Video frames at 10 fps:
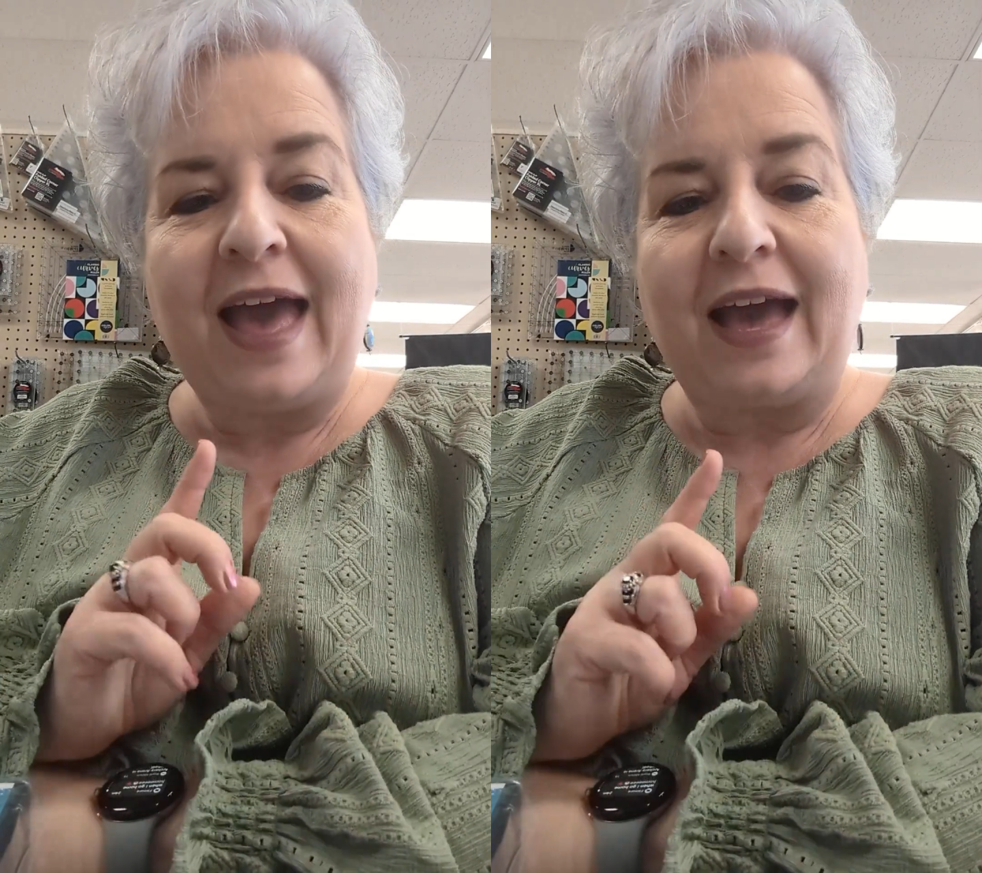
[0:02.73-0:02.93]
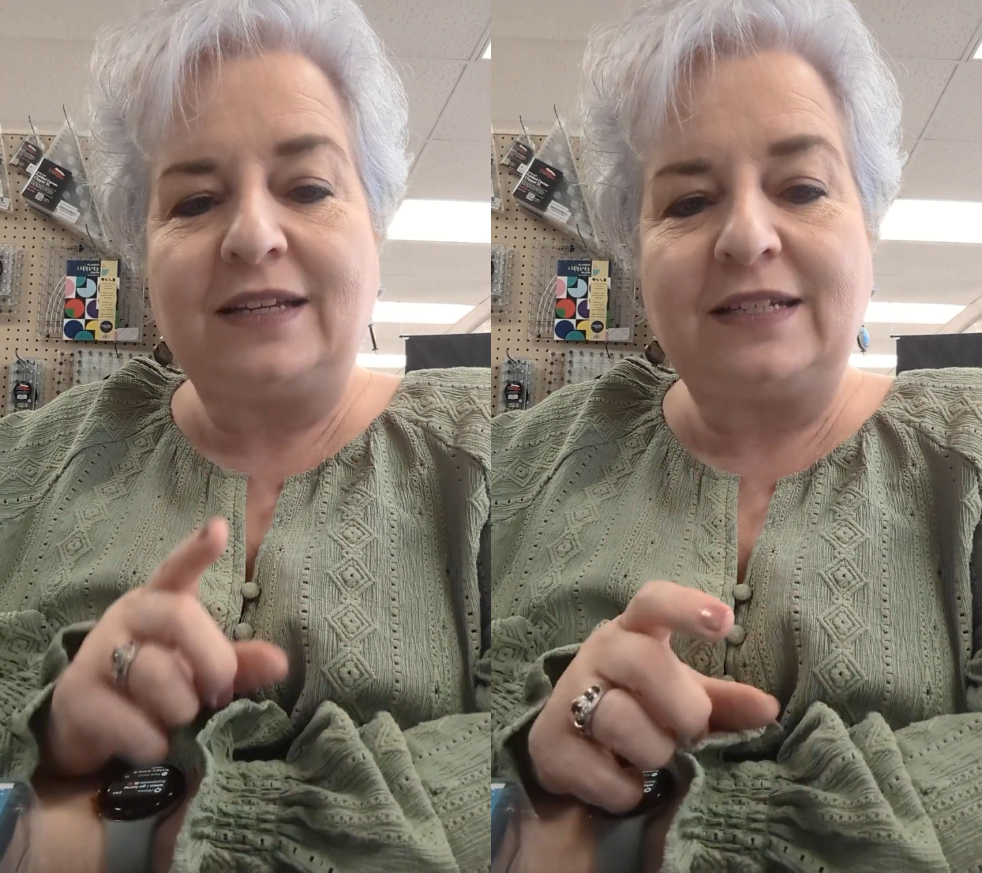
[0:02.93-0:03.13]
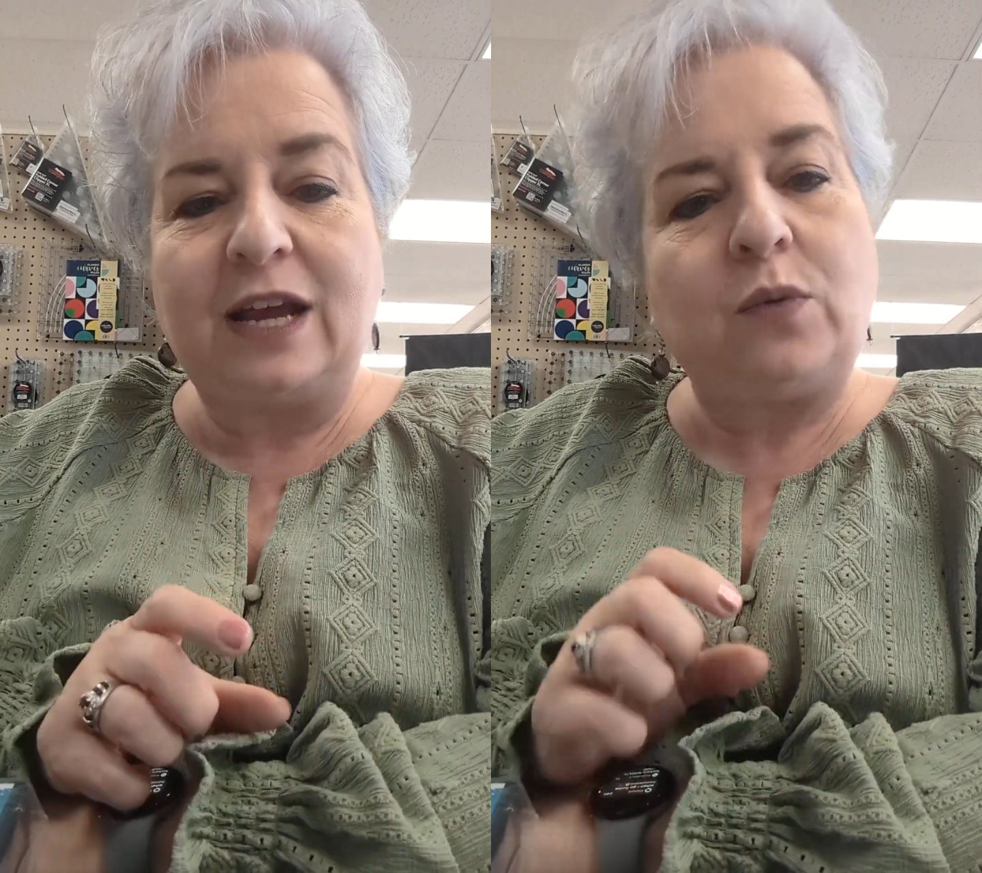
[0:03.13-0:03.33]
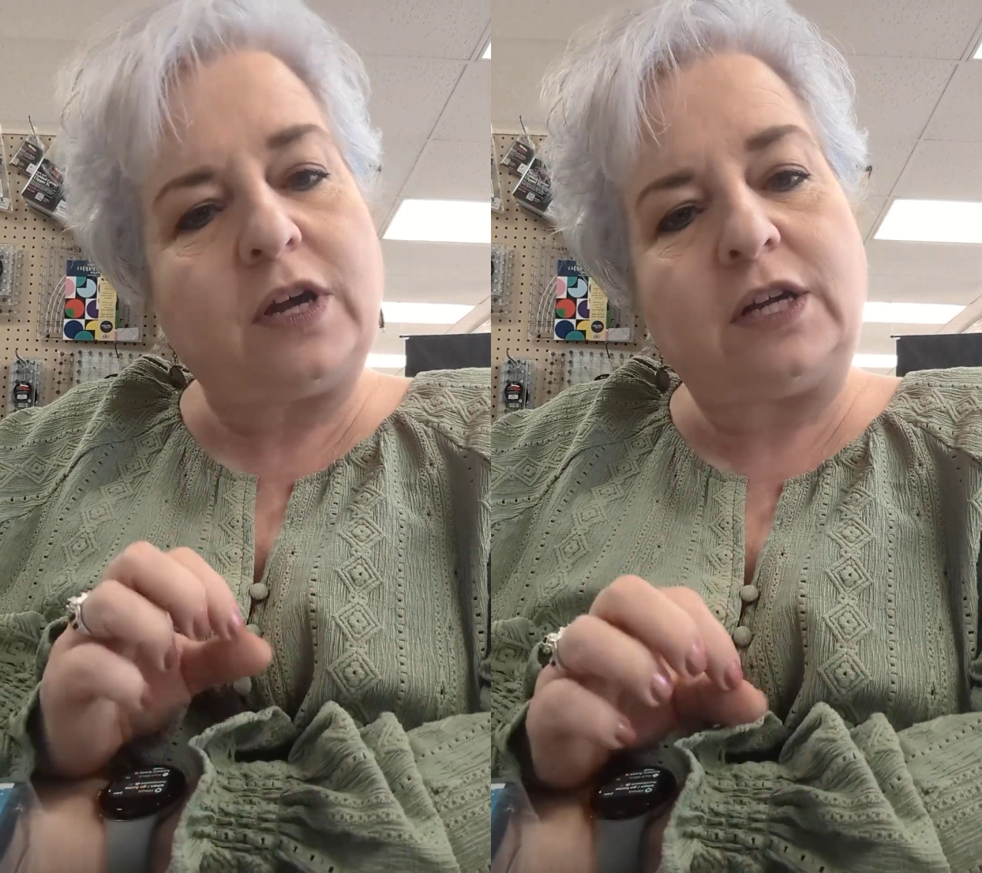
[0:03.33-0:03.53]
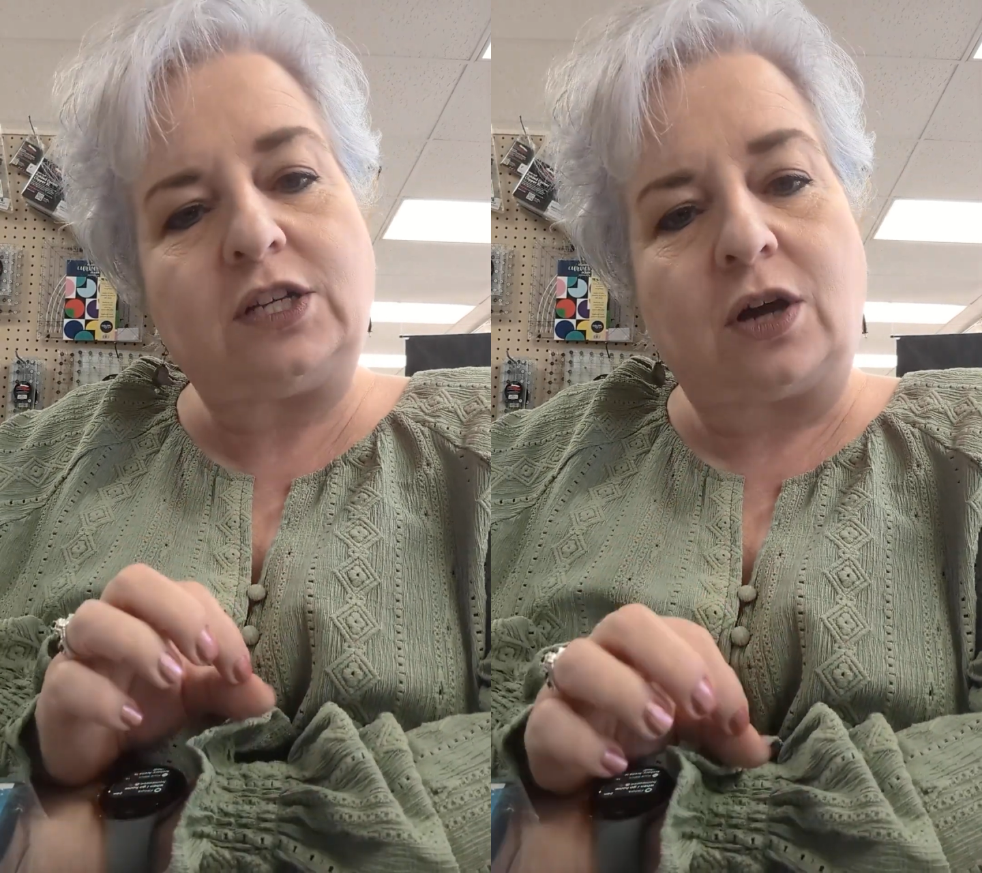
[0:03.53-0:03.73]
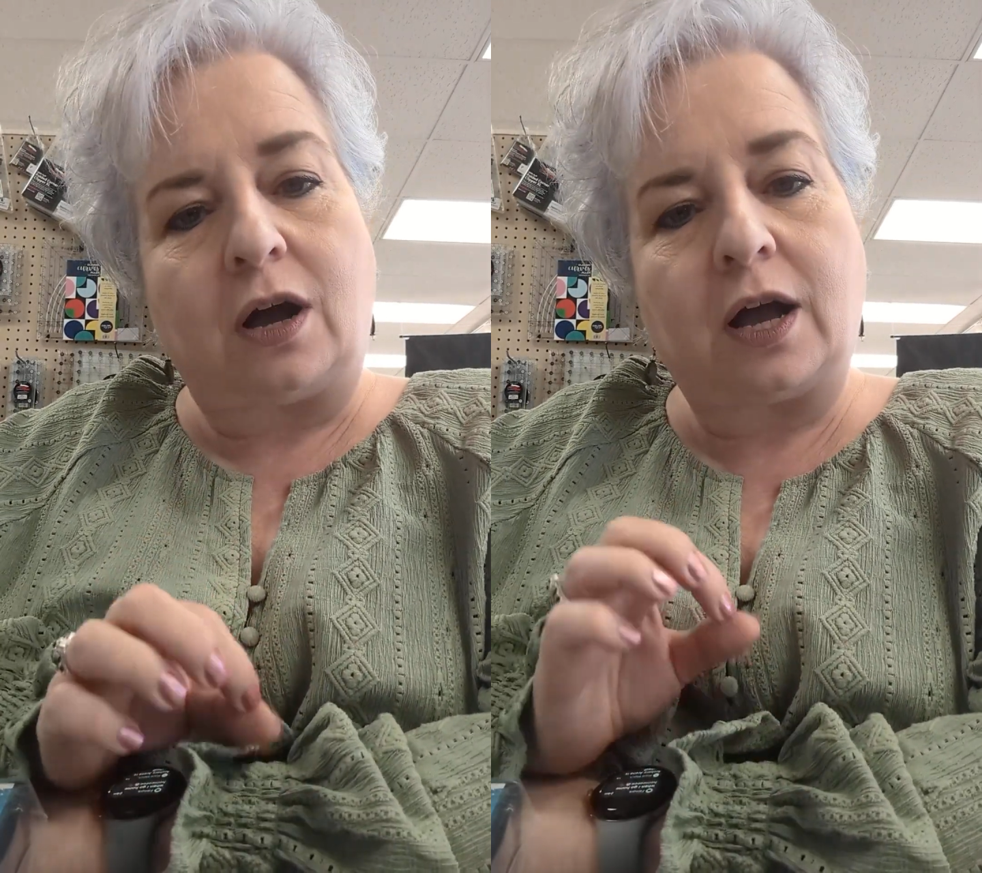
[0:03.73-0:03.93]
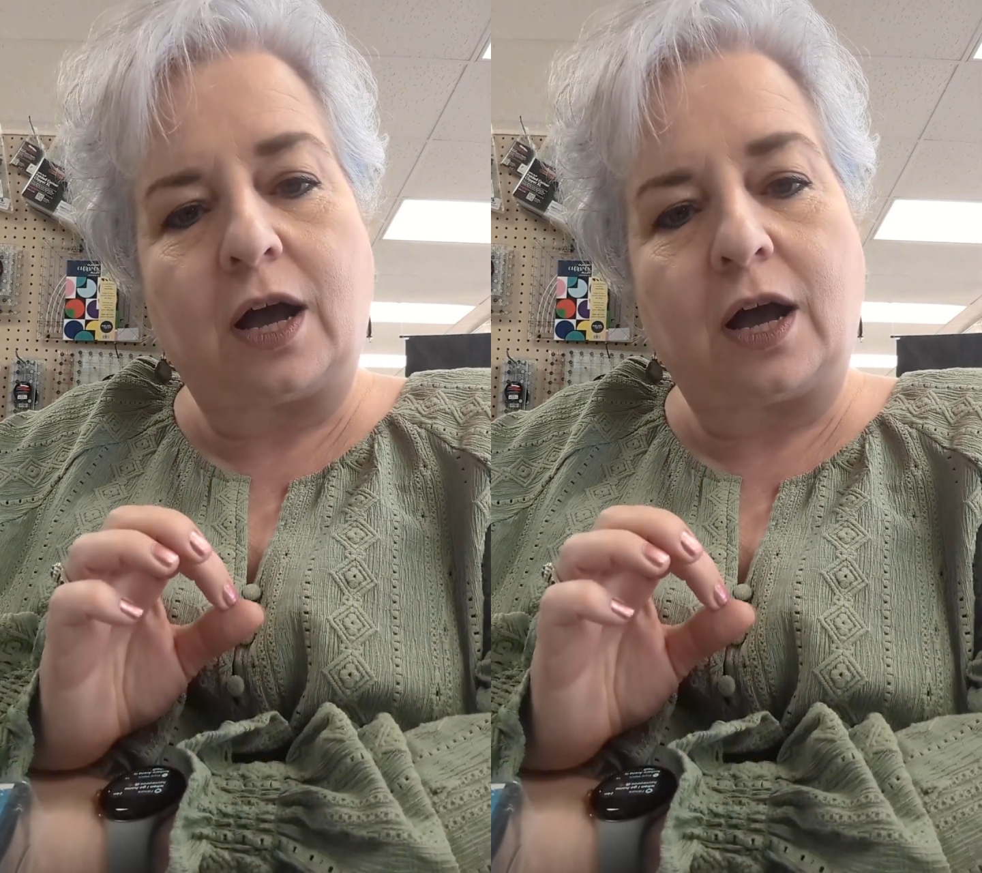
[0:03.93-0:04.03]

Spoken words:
and today we're going to talk